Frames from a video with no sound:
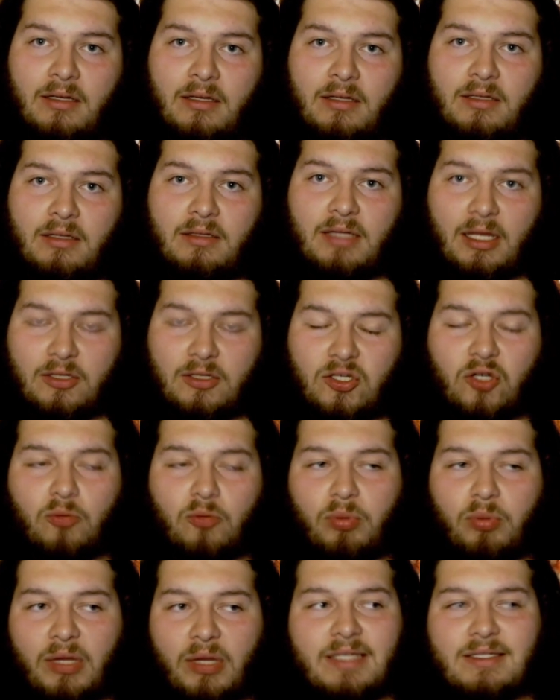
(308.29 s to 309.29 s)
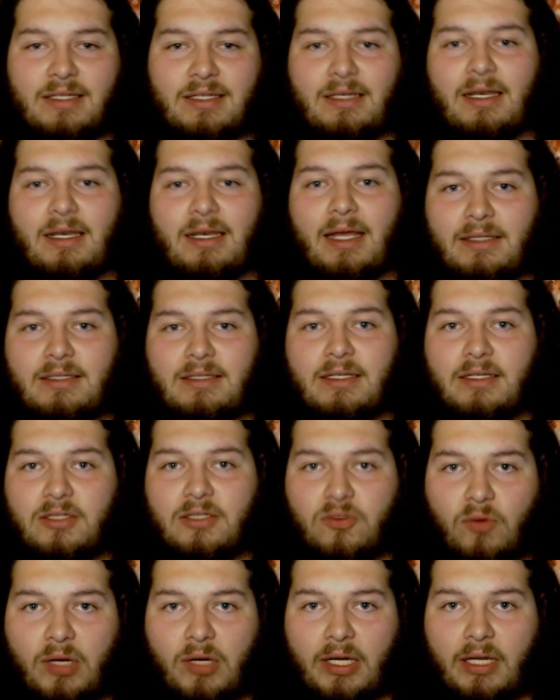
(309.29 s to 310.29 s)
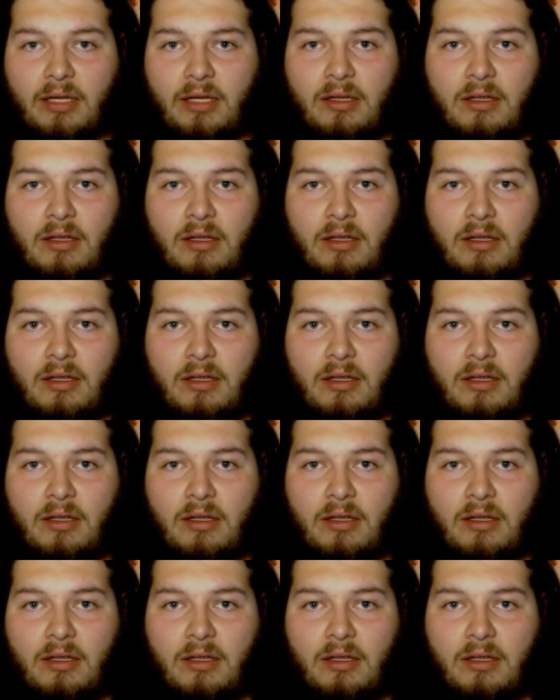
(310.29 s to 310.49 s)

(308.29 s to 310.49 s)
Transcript: that took place in 1920.